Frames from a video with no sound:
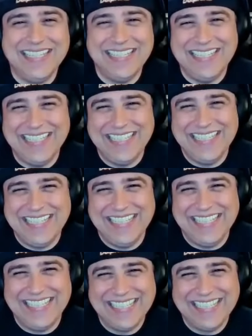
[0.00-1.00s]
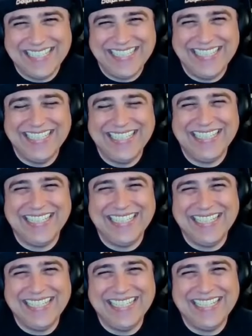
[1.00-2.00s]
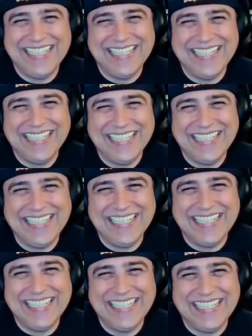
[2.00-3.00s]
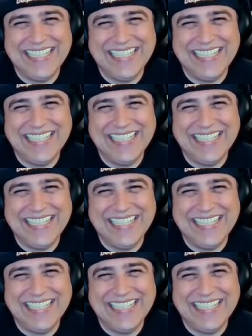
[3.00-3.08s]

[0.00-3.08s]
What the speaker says: No words are spoken by the person on screen.